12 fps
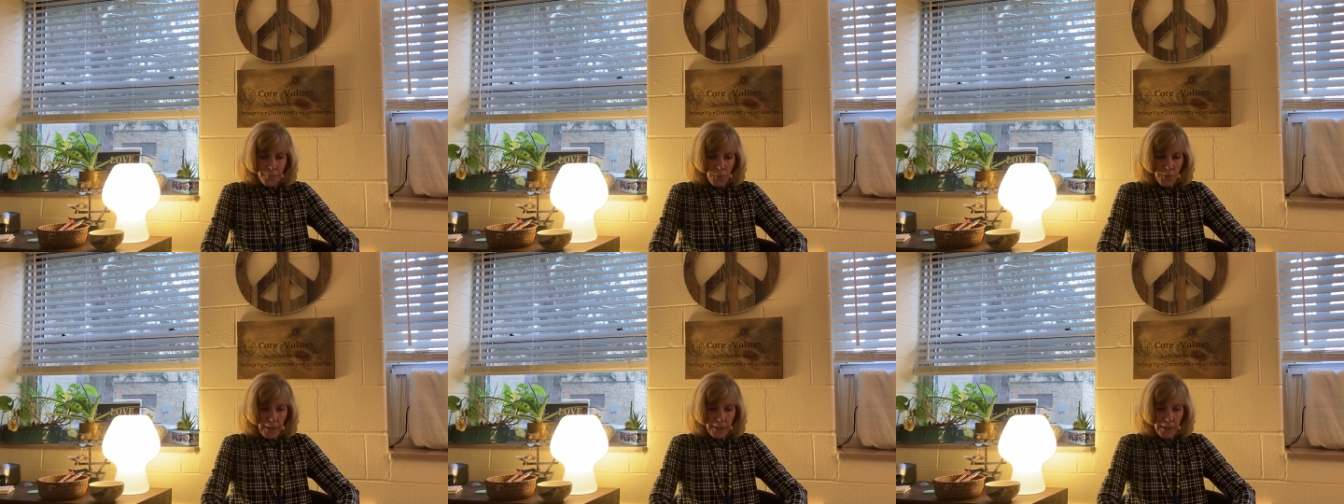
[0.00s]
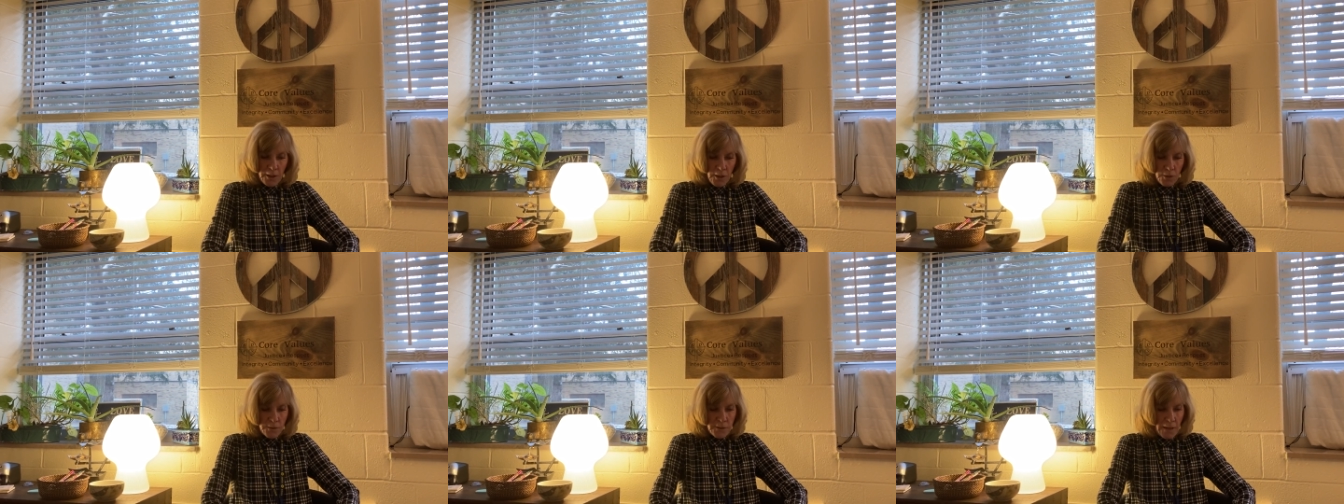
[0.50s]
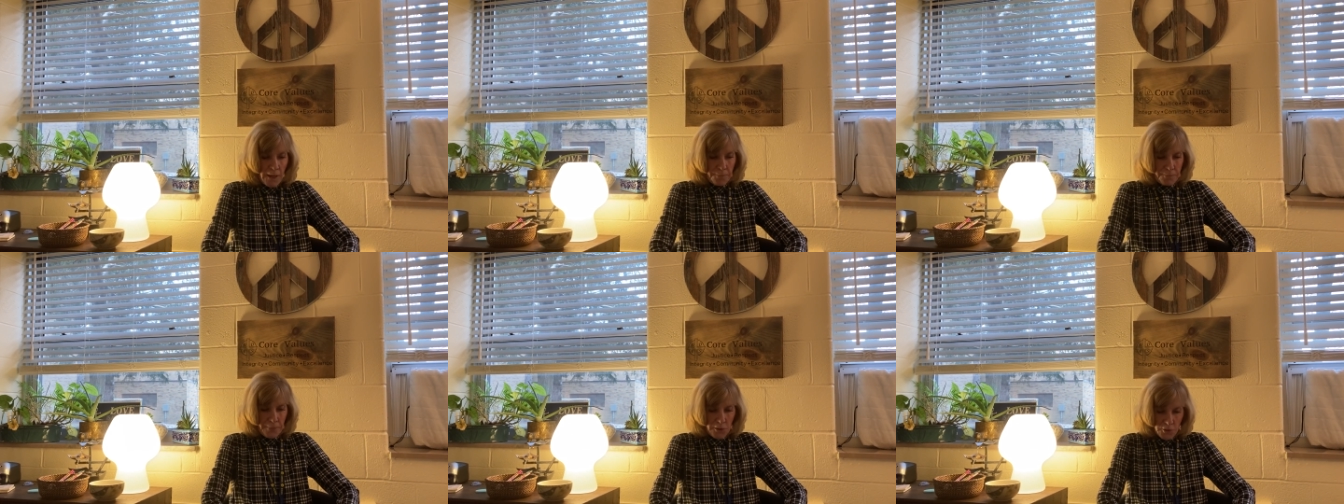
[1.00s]
When I get close, I
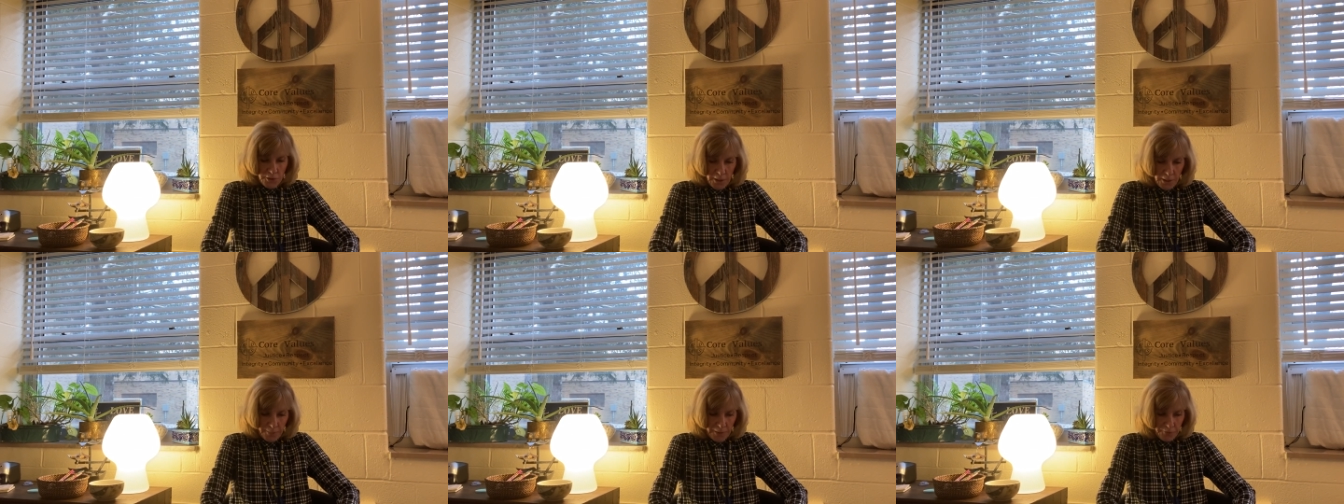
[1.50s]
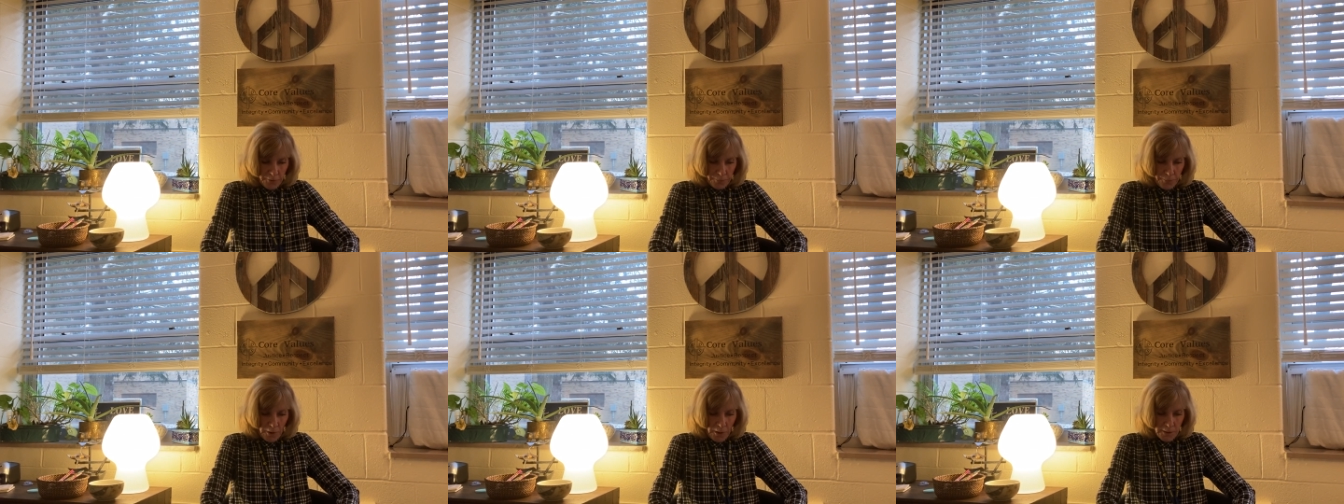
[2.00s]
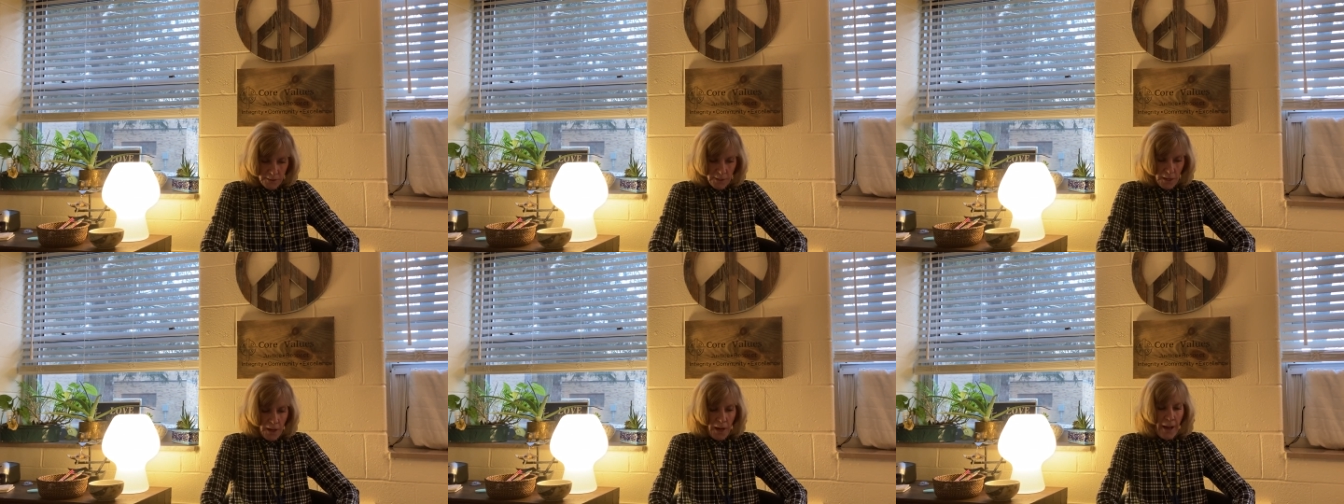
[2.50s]
bear down on my front paws.
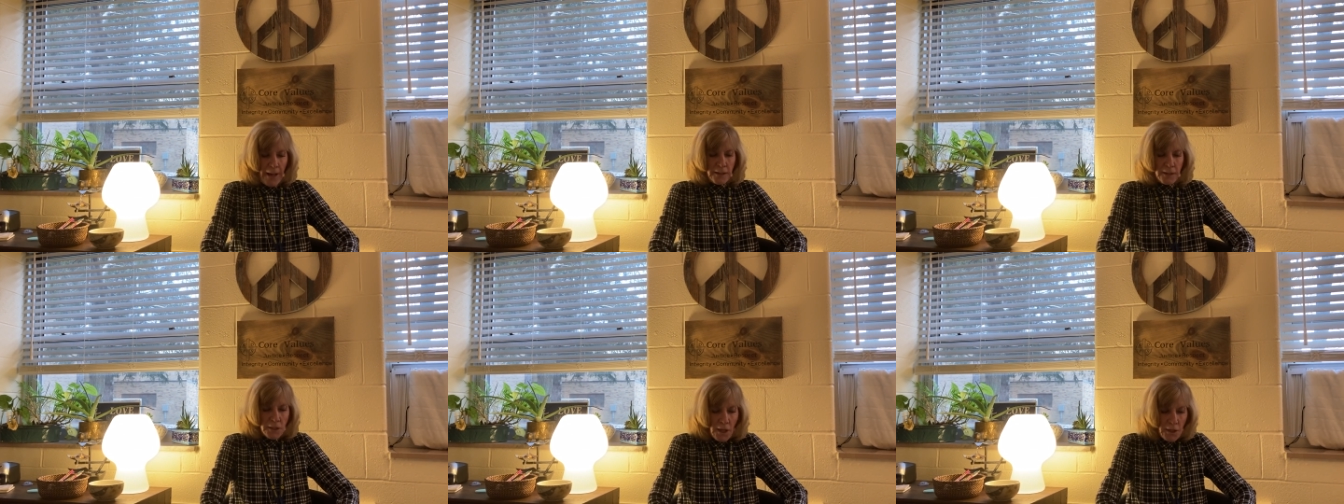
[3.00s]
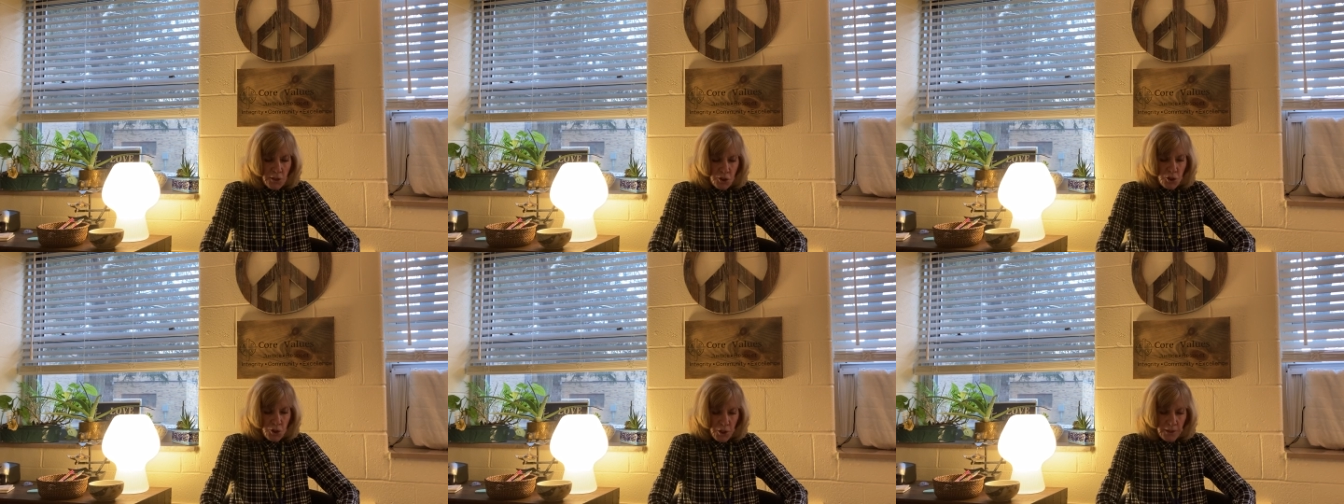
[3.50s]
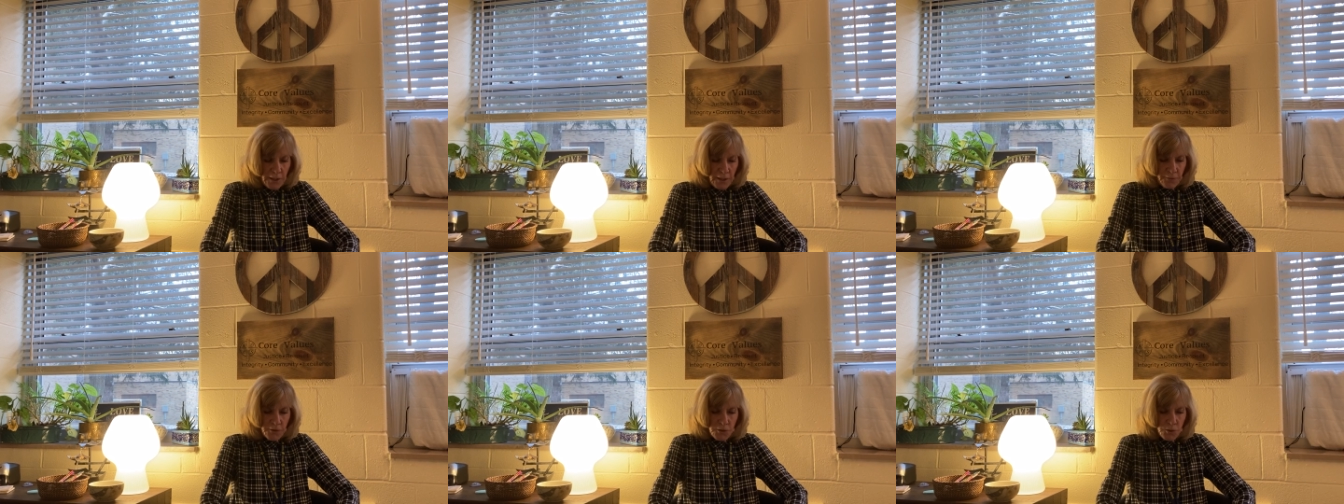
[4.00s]
I lunge at the
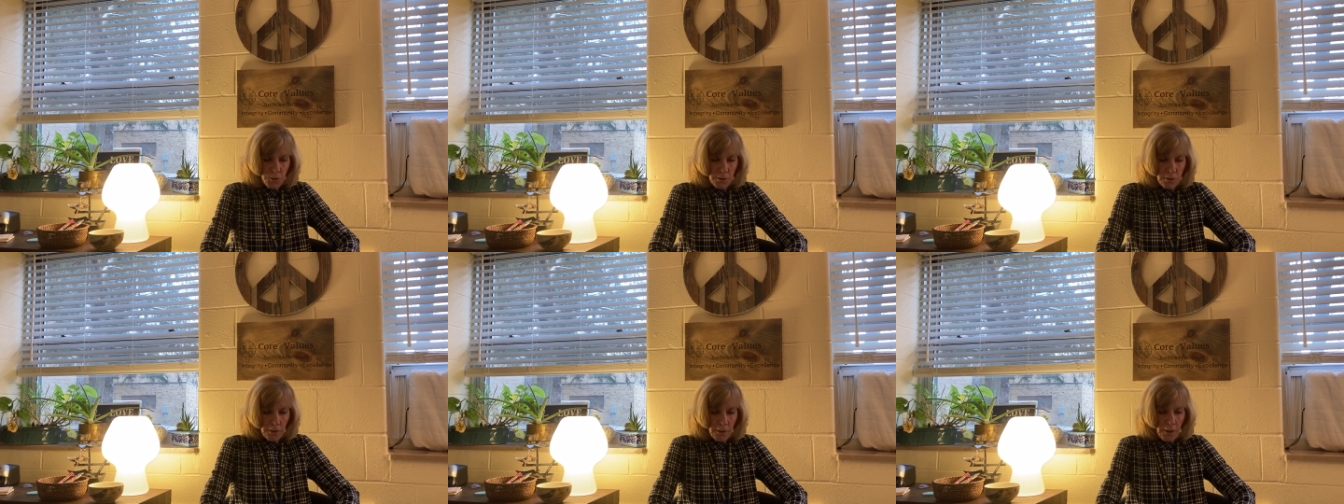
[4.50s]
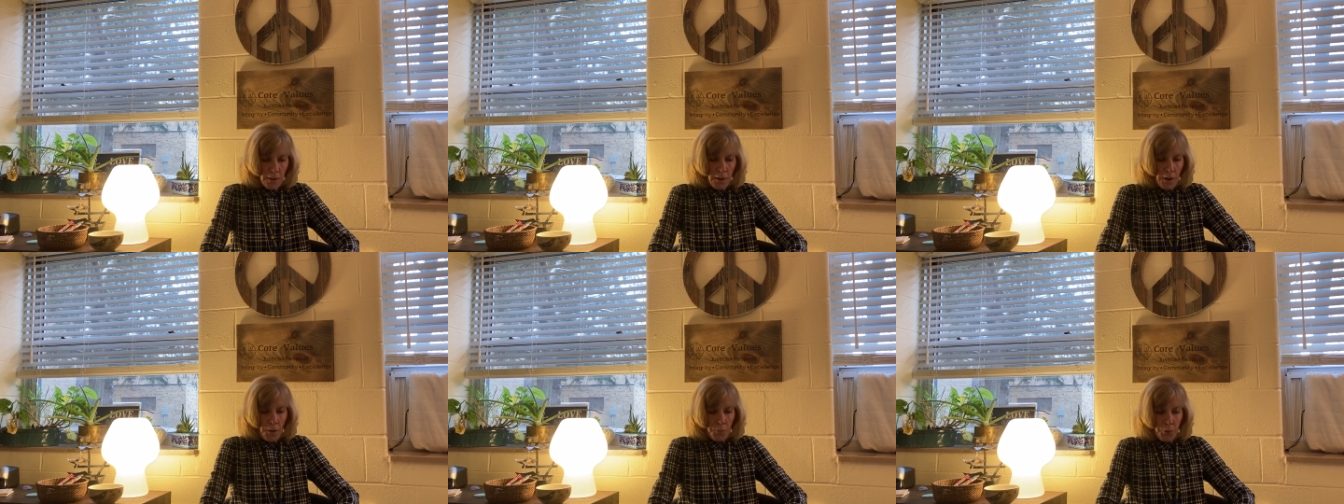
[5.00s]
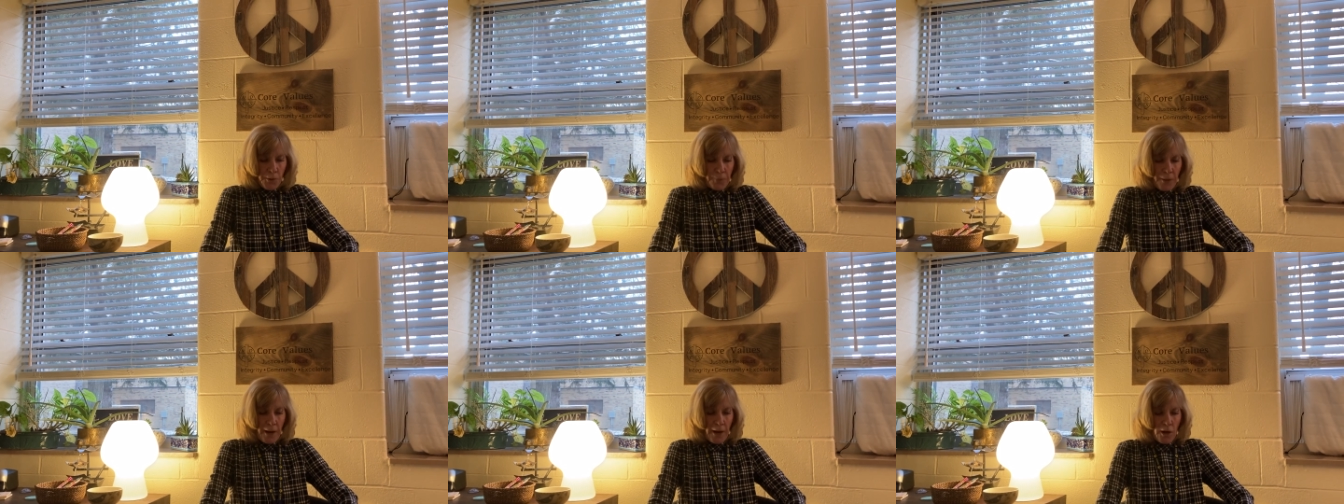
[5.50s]
evil squirrel.
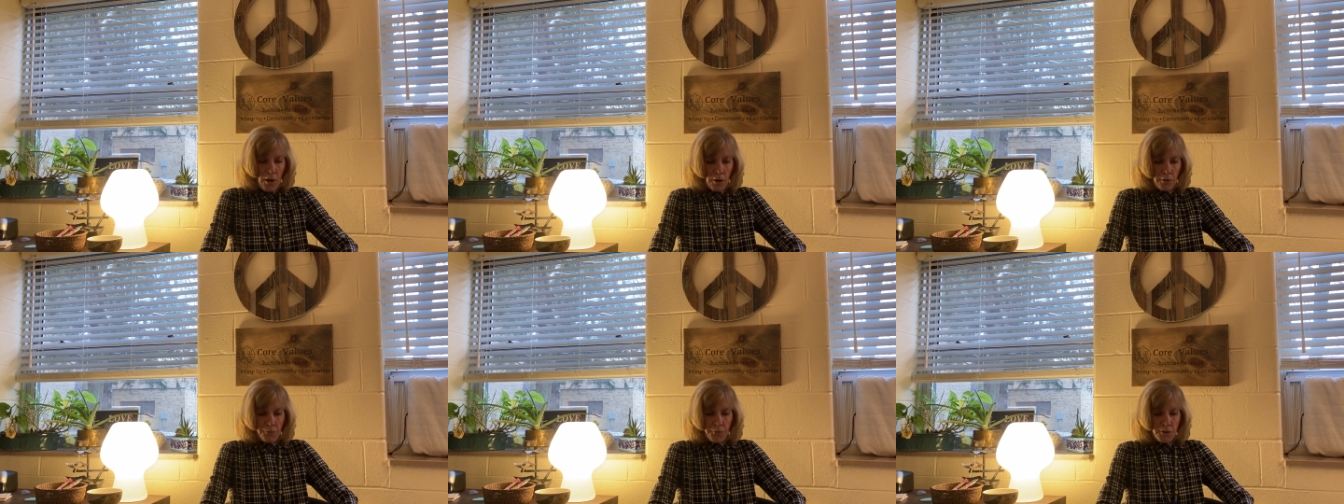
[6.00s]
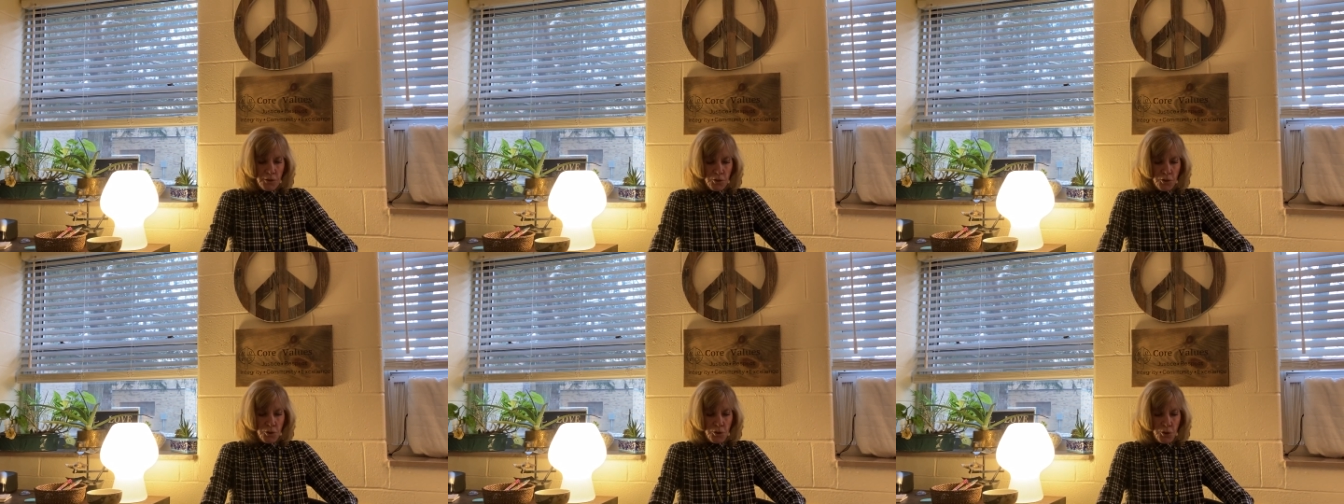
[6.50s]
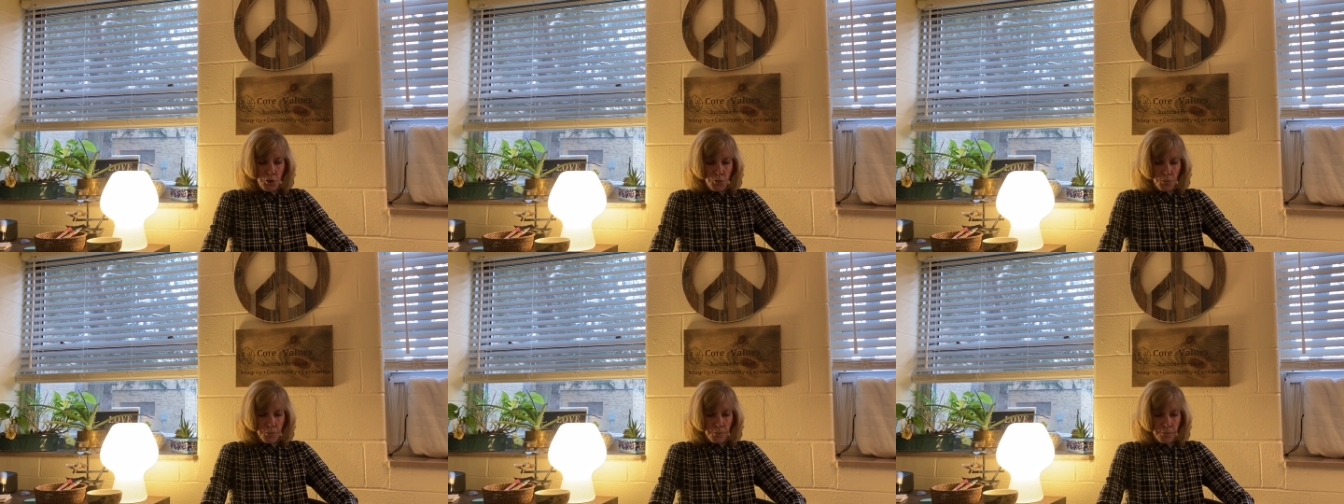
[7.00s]
Prepare for certain
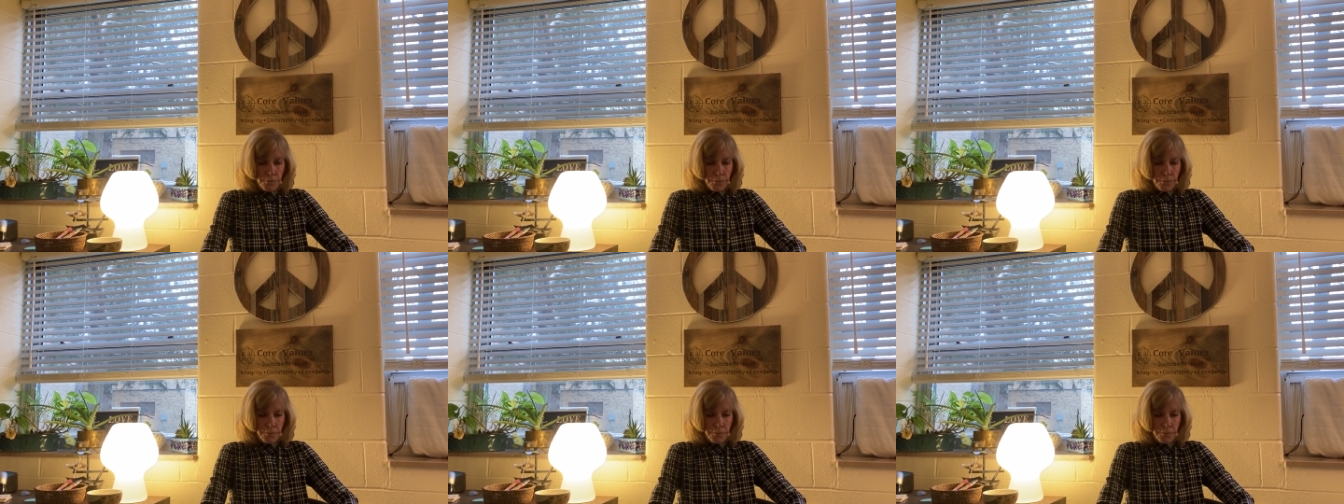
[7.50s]
doom.